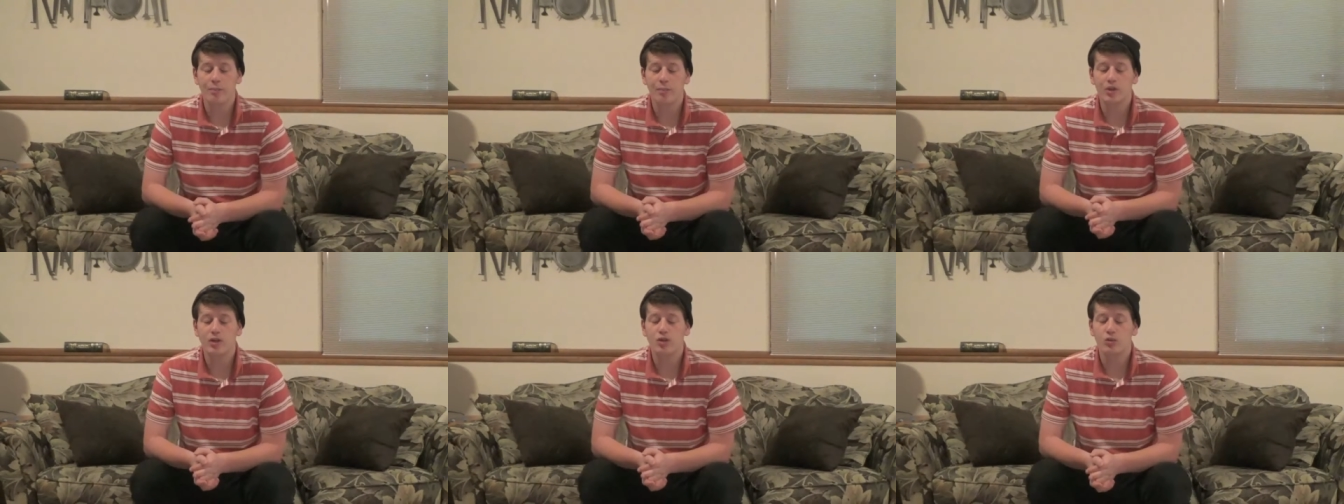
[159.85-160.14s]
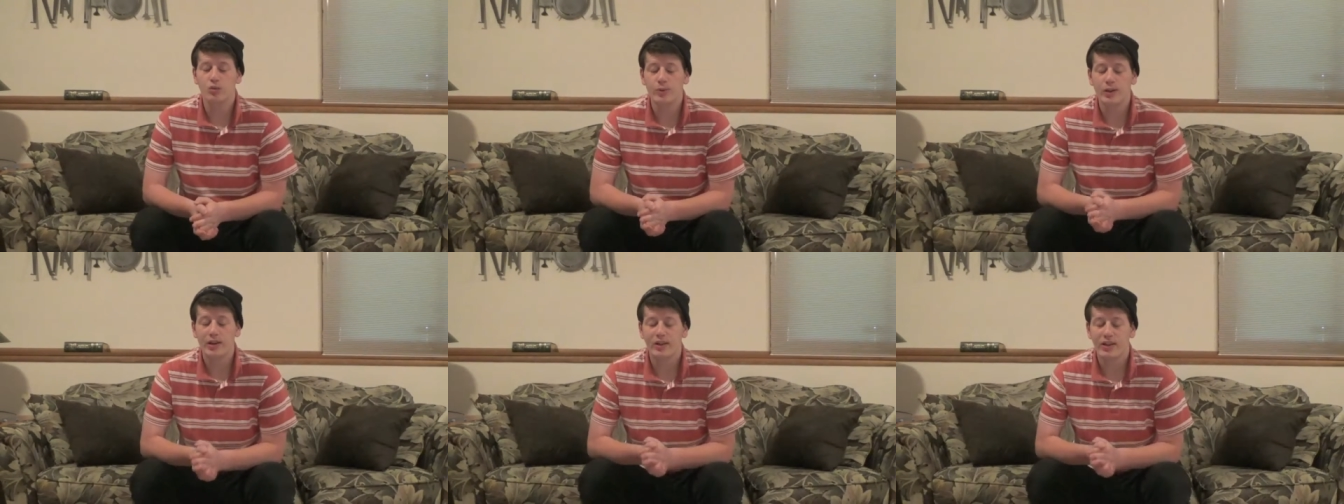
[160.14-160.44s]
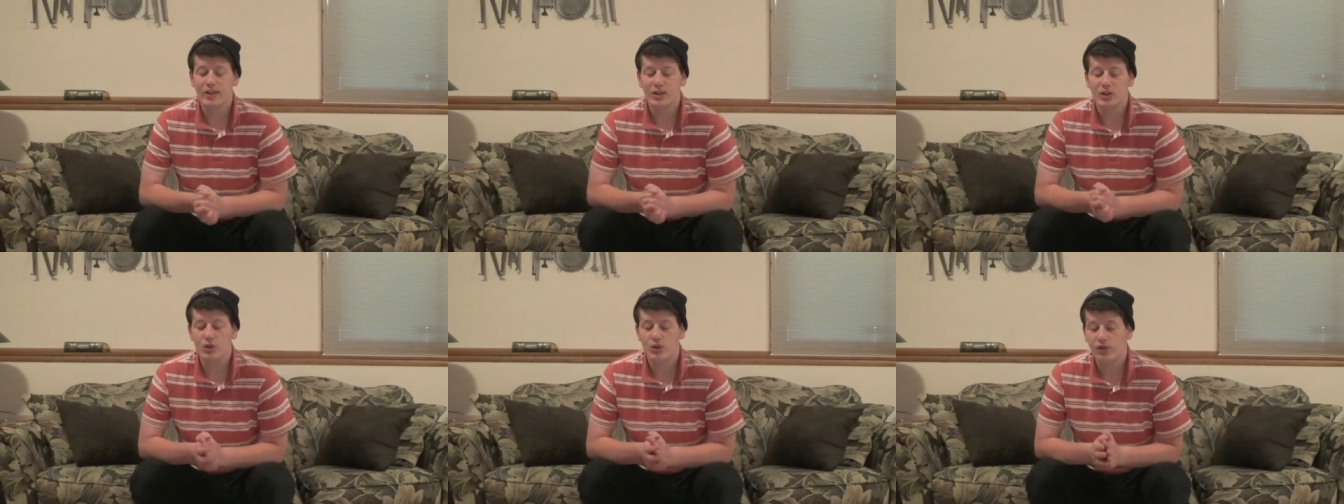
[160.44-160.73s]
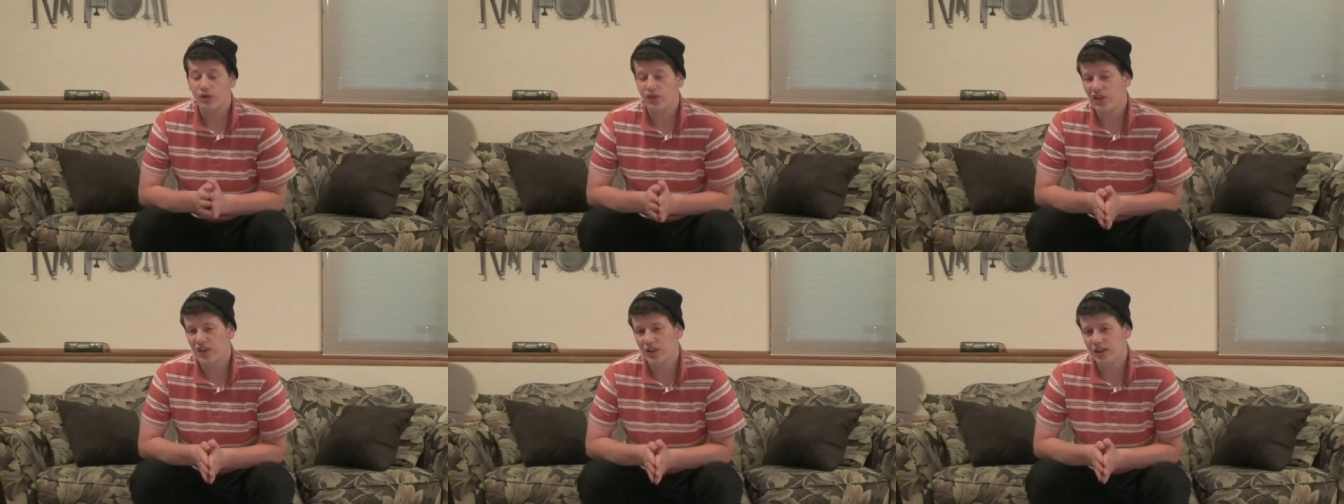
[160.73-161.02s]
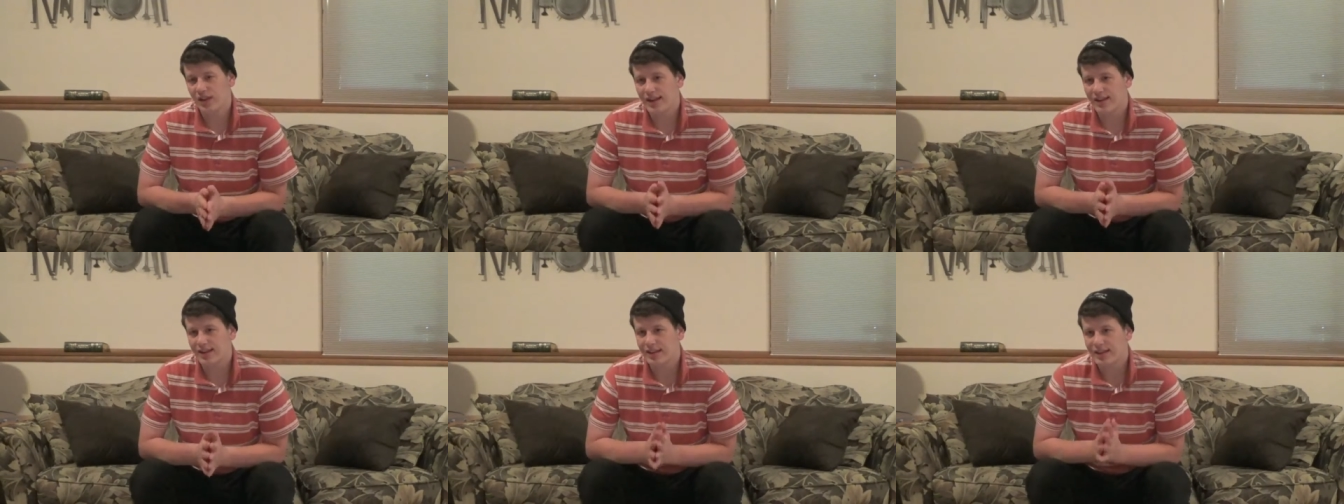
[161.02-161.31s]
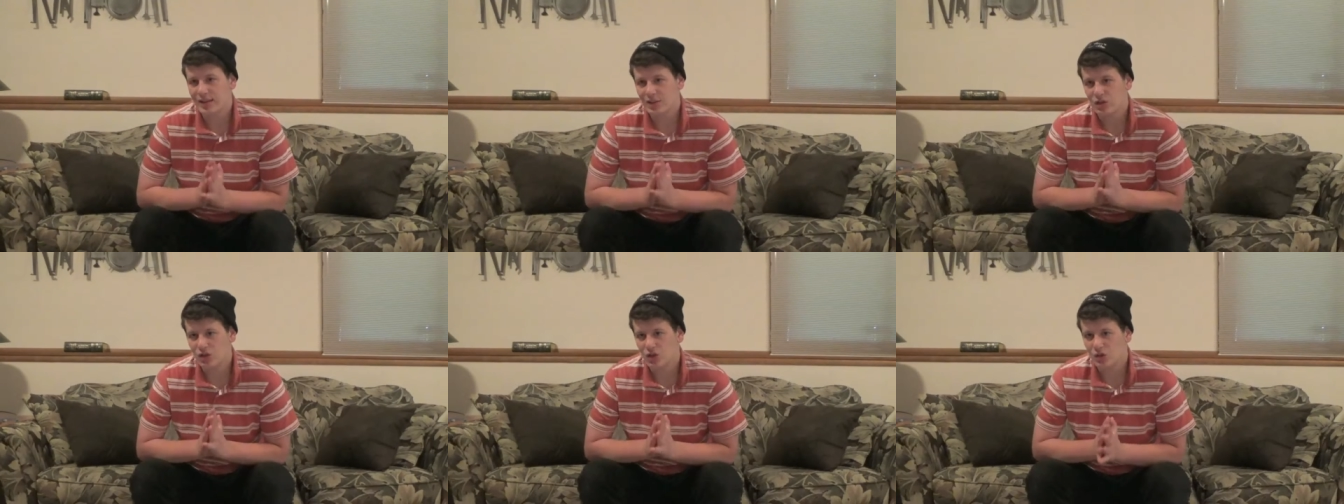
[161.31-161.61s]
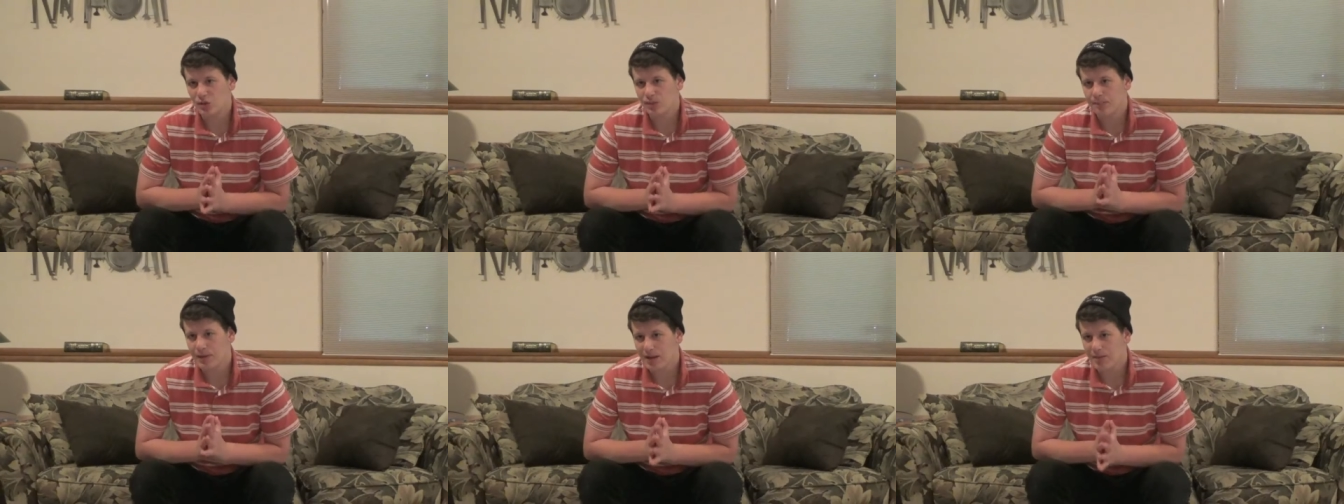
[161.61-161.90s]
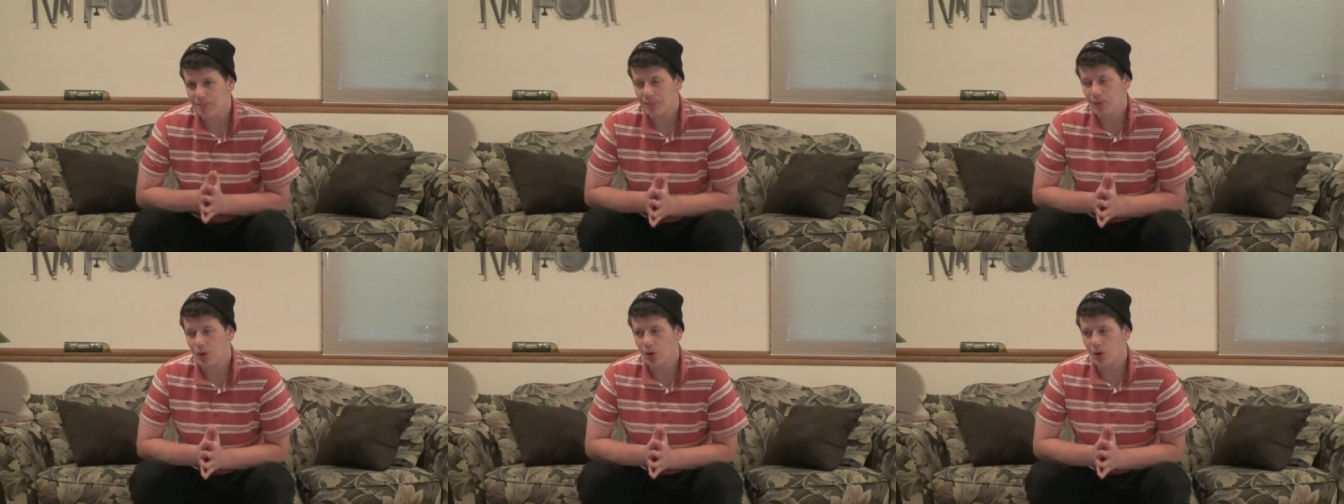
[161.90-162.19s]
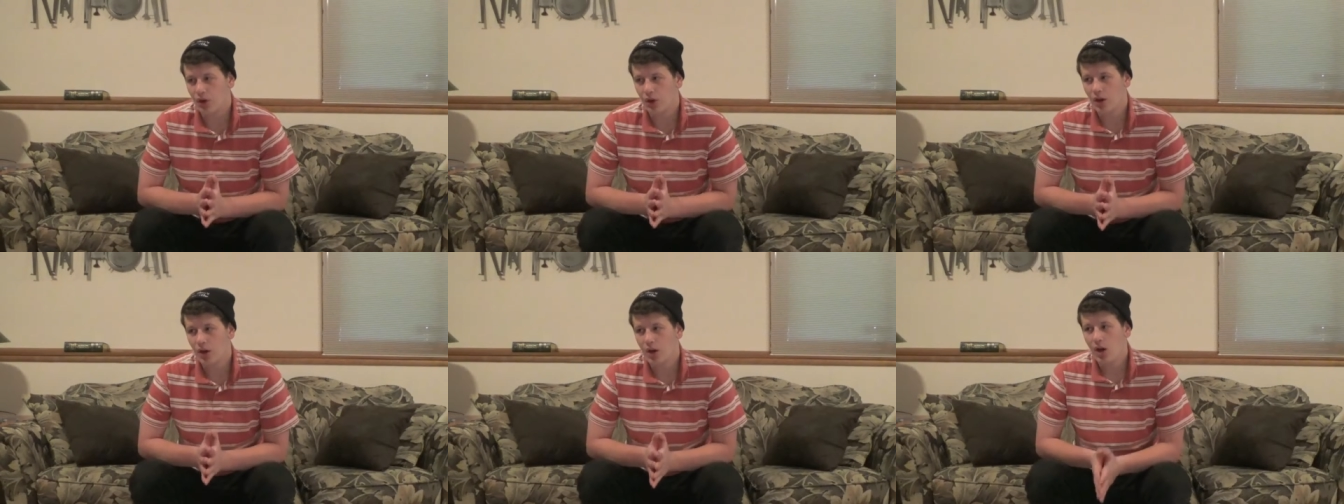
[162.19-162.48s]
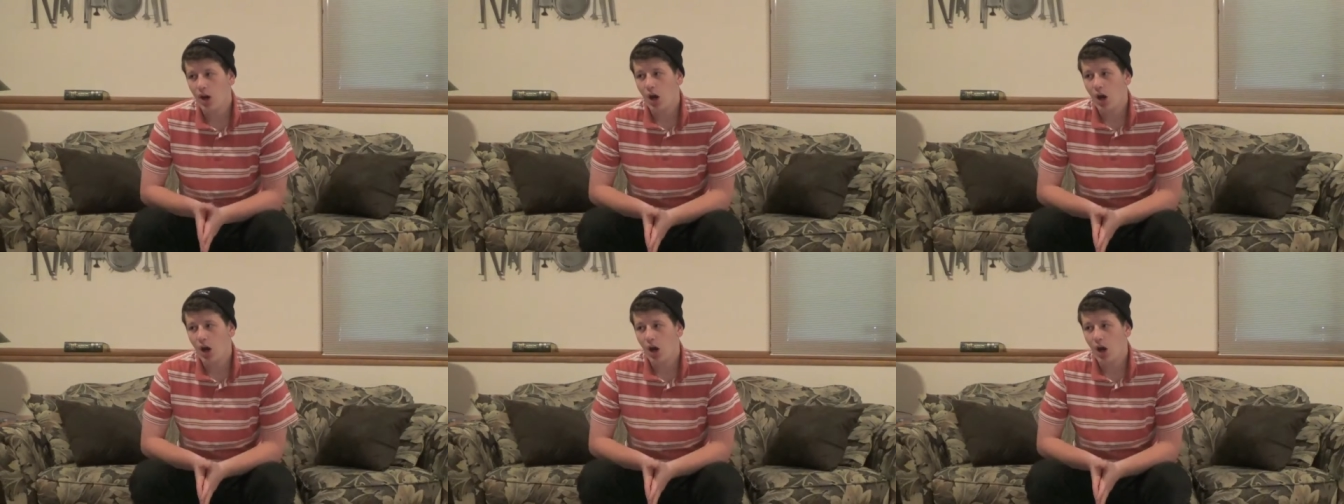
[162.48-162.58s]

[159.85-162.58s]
but you really do feel like these two people